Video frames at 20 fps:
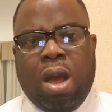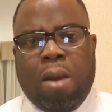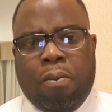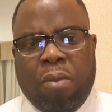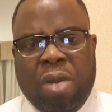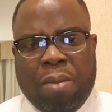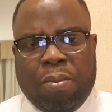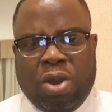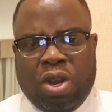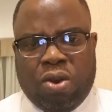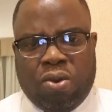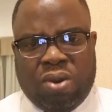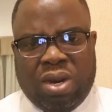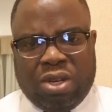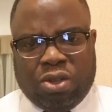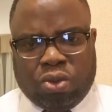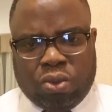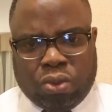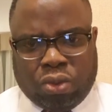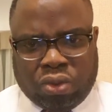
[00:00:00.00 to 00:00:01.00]
Maybe you
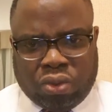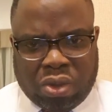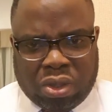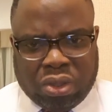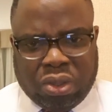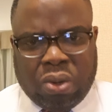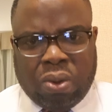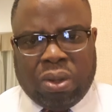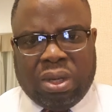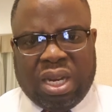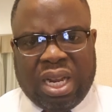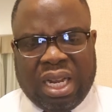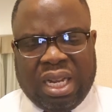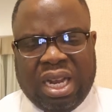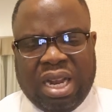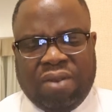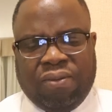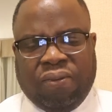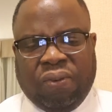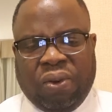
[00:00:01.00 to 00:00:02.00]
need to trust God
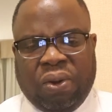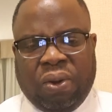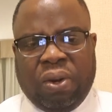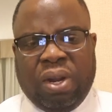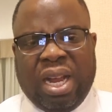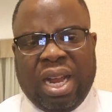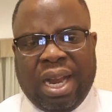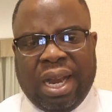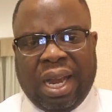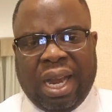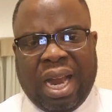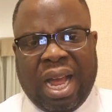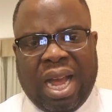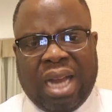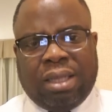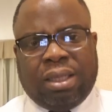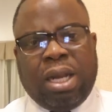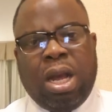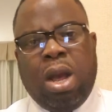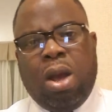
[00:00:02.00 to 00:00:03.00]
again for a
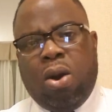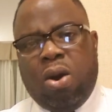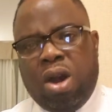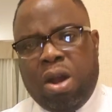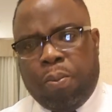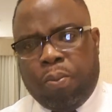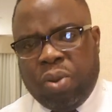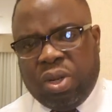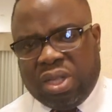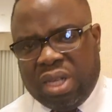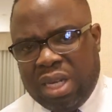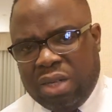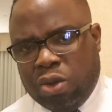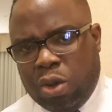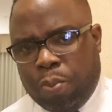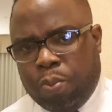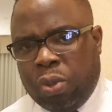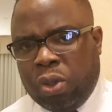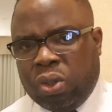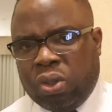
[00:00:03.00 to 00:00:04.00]
land or a business
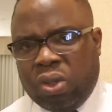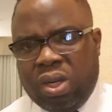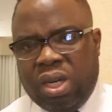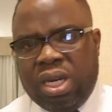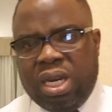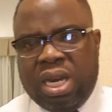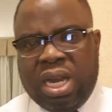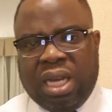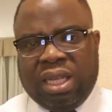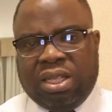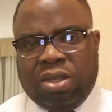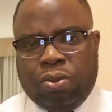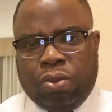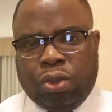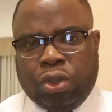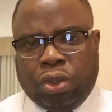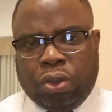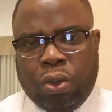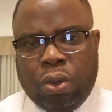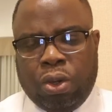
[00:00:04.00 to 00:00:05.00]
opportunity that He will
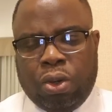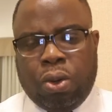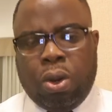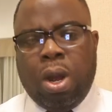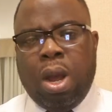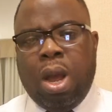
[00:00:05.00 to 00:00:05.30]
show you.